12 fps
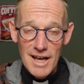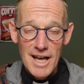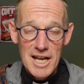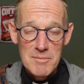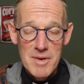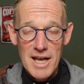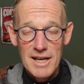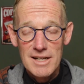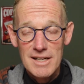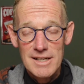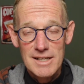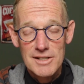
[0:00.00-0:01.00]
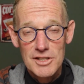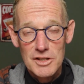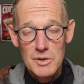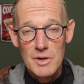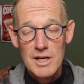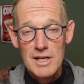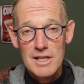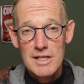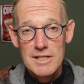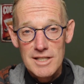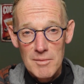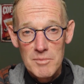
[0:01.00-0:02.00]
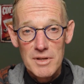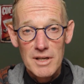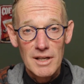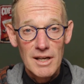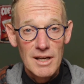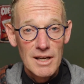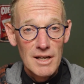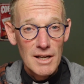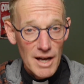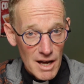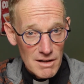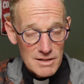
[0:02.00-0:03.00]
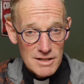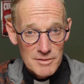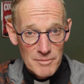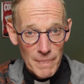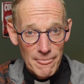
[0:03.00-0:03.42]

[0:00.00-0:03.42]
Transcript: and making it into something else.